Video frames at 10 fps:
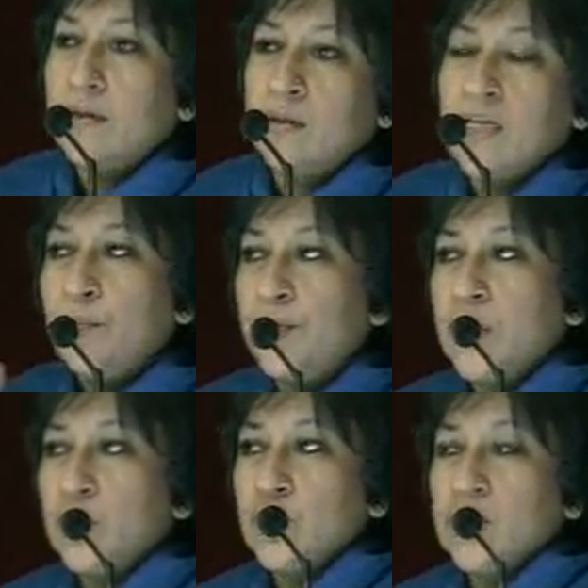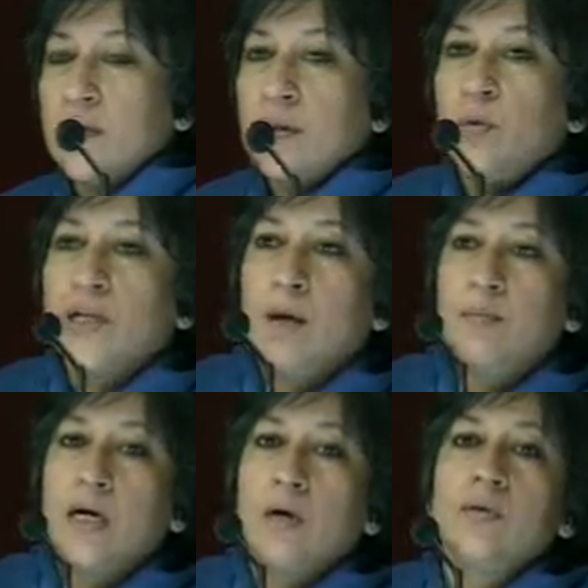that they will
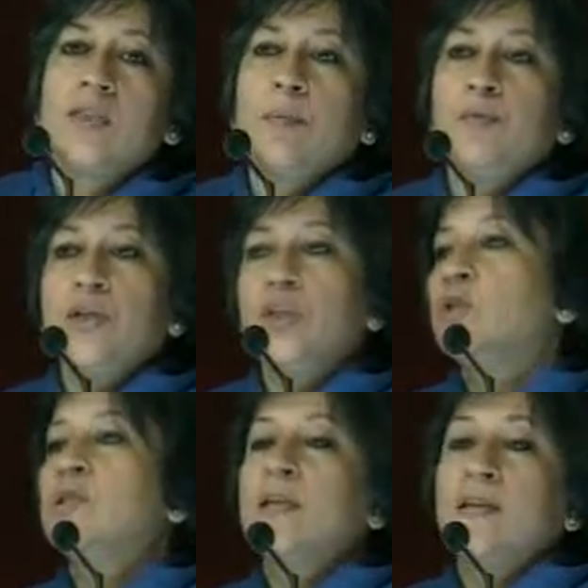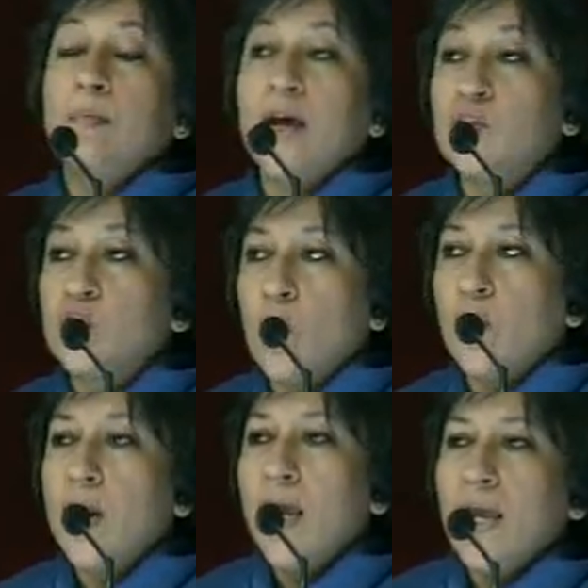come down, some predictions that they might
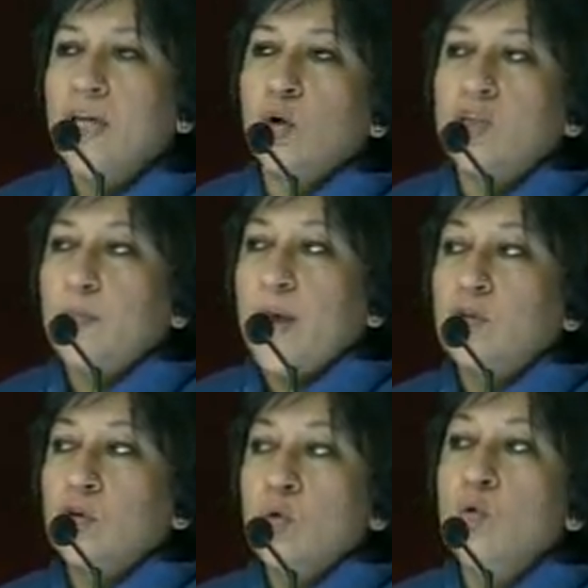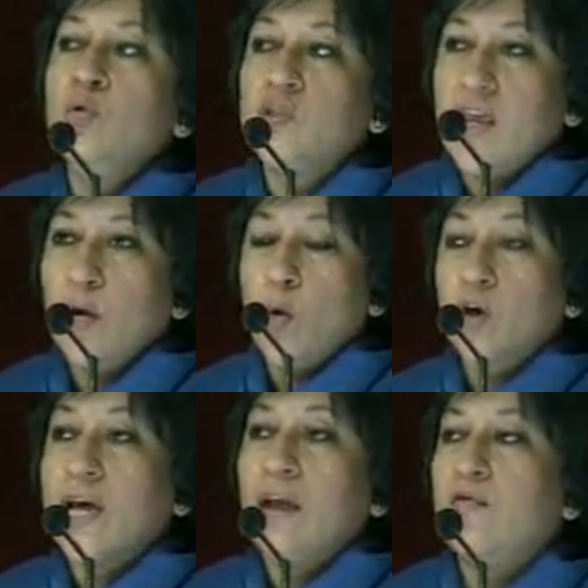soar. It all depends on who's saying
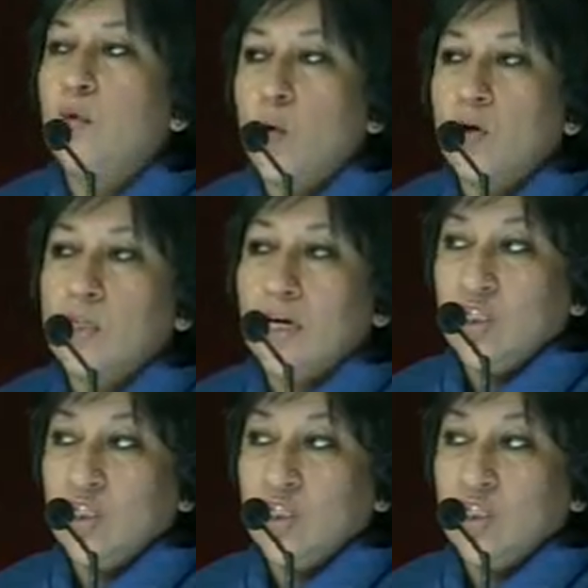what and for what